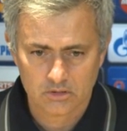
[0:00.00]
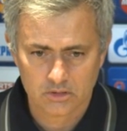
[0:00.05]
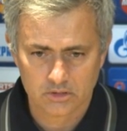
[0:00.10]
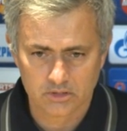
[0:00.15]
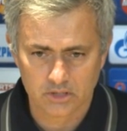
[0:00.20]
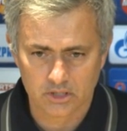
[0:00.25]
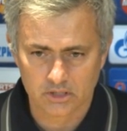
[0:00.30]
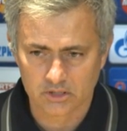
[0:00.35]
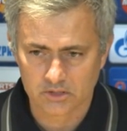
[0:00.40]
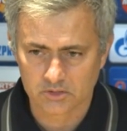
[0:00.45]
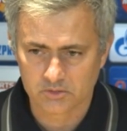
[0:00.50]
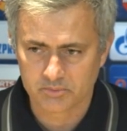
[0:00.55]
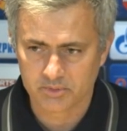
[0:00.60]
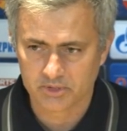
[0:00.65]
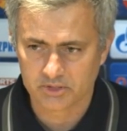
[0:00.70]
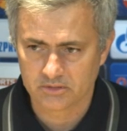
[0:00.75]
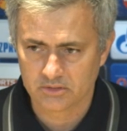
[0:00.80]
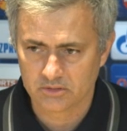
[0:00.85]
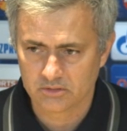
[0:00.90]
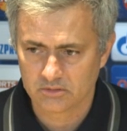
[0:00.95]
attacking
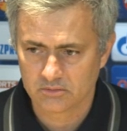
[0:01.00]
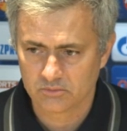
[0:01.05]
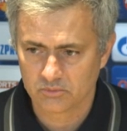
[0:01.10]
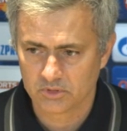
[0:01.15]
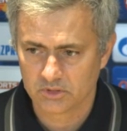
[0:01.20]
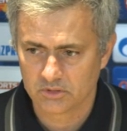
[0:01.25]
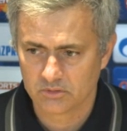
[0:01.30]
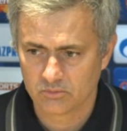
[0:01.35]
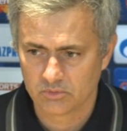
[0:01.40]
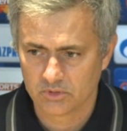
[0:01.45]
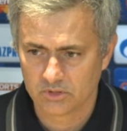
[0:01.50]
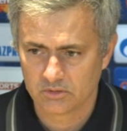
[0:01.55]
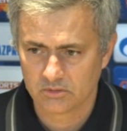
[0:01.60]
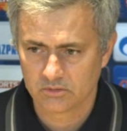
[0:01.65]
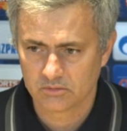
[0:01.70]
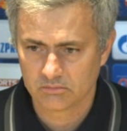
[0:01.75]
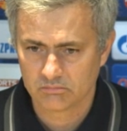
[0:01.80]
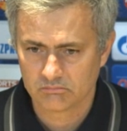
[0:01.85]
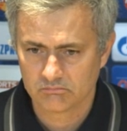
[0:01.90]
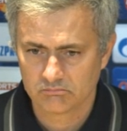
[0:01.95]
spaces with
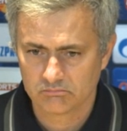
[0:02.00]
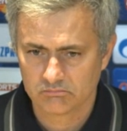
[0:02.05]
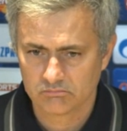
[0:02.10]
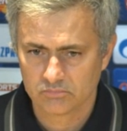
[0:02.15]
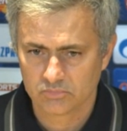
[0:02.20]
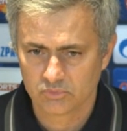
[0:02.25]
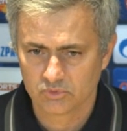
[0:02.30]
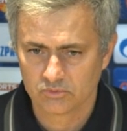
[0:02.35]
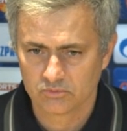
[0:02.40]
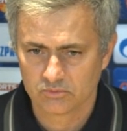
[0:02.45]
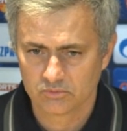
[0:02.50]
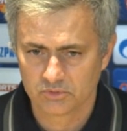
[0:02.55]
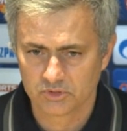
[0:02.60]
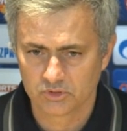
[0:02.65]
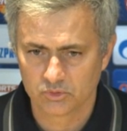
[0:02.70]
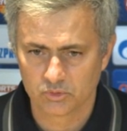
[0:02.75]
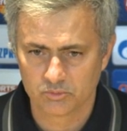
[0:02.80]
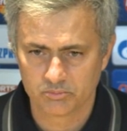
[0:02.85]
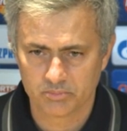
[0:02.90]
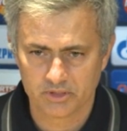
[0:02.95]

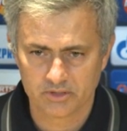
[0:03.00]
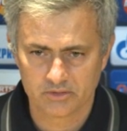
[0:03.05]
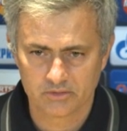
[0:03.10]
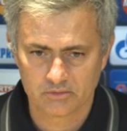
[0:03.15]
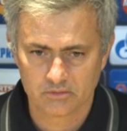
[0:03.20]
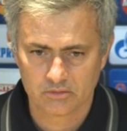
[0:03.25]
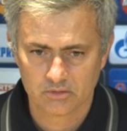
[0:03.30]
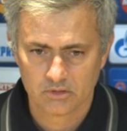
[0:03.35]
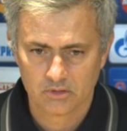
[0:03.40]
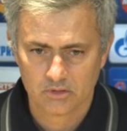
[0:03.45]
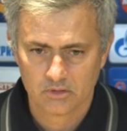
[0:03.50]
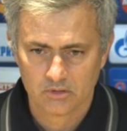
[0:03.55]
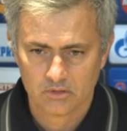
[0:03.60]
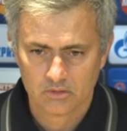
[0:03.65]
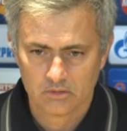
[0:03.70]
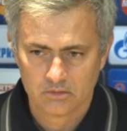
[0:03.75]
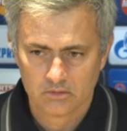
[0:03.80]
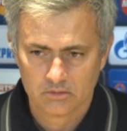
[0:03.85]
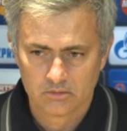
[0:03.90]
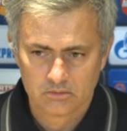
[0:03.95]
good pace.
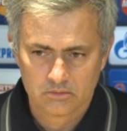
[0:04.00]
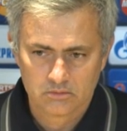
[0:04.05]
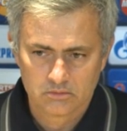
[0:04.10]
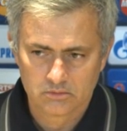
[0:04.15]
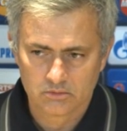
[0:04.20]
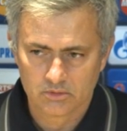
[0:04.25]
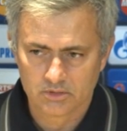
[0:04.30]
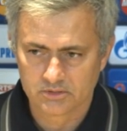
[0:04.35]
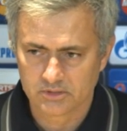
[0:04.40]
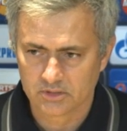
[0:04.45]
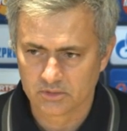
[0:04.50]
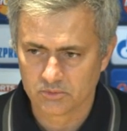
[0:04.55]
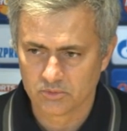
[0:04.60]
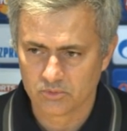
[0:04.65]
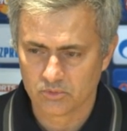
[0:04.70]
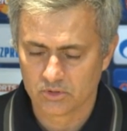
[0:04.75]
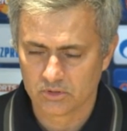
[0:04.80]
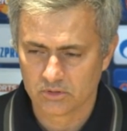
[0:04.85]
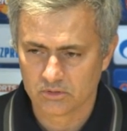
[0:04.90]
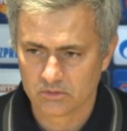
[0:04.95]
So I think
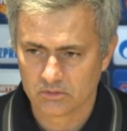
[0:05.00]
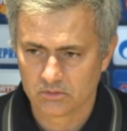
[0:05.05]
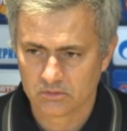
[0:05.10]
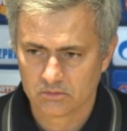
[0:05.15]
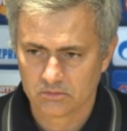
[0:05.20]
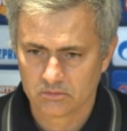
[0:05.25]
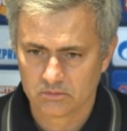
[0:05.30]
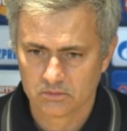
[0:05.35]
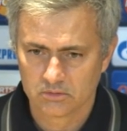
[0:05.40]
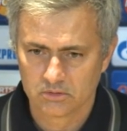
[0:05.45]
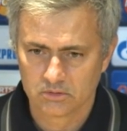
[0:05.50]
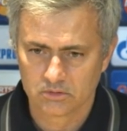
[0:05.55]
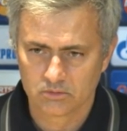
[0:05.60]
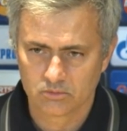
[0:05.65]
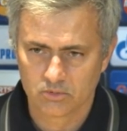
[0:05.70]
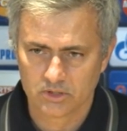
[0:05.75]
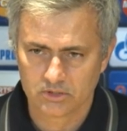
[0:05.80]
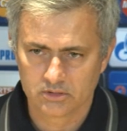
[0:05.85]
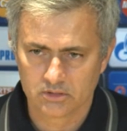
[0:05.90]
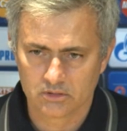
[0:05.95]
we won in
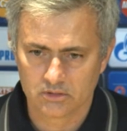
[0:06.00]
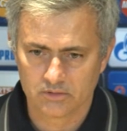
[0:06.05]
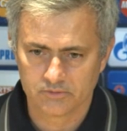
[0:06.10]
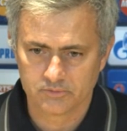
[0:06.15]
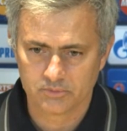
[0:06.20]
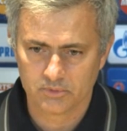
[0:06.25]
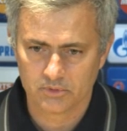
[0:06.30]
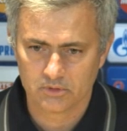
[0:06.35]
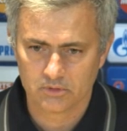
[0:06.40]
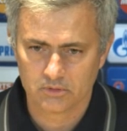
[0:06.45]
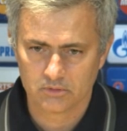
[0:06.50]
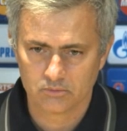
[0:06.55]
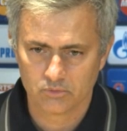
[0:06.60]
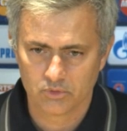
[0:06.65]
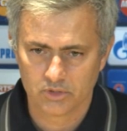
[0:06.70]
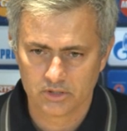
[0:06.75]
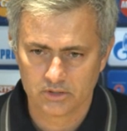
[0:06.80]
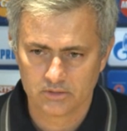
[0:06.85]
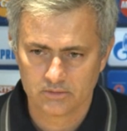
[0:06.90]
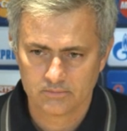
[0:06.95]
quite a comfortable
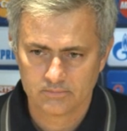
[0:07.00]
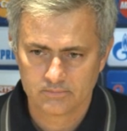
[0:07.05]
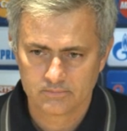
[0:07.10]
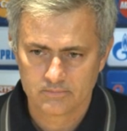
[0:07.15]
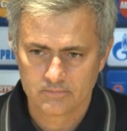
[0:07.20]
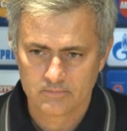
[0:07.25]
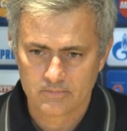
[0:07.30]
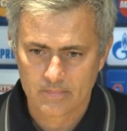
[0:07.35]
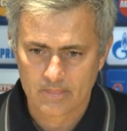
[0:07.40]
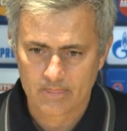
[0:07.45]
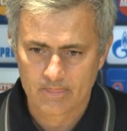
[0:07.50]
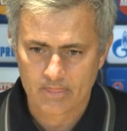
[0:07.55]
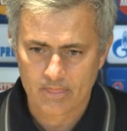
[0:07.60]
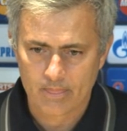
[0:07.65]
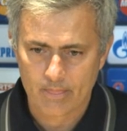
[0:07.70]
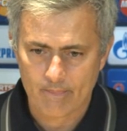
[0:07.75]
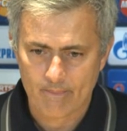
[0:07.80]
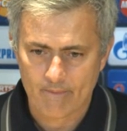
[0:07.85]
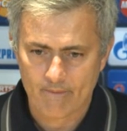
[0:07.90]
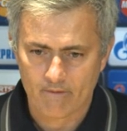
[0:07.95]
way.
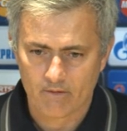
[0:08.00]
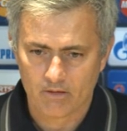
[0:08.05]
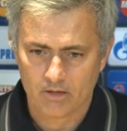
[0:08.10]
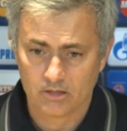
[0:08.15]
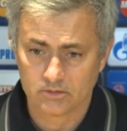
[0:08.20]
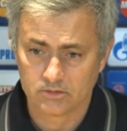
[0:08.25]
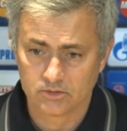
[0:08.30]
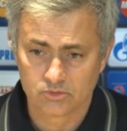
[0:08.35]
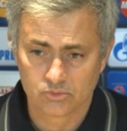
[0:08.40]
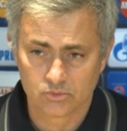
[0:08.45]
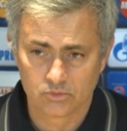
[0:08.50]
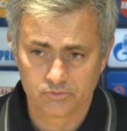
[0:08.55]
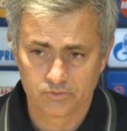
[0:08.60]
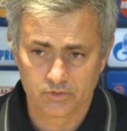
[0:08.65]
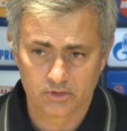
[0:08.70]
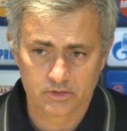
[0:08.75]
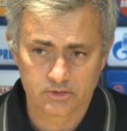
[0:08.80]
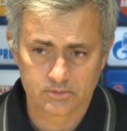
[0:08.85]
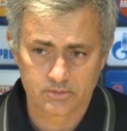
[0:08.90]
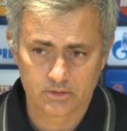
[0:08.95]
And it's good
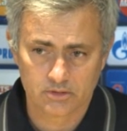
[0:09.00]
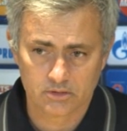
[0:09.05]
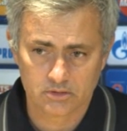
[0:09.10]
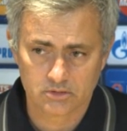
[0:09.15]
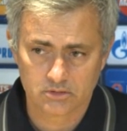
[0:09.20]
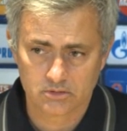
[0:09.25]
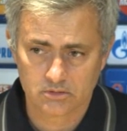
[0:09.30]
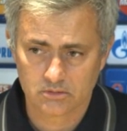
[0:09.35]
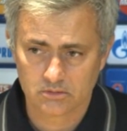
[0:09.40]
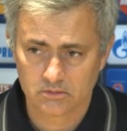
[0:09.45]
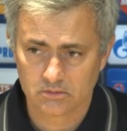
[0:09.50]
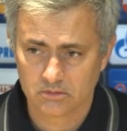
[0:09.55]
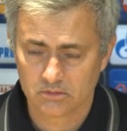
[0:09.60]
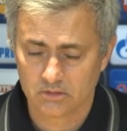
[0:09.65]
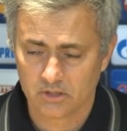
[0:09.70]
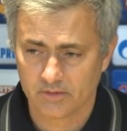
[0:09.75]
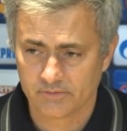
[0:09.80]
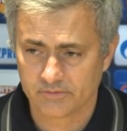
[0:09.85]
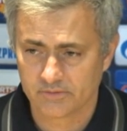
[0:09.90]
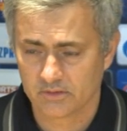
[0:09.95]
for us because
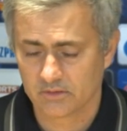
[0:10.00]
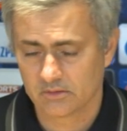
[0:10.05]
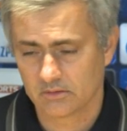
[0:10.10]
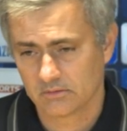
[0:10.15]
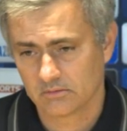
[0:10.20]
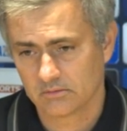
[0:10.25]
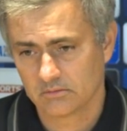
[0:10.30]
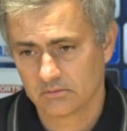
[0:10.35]
after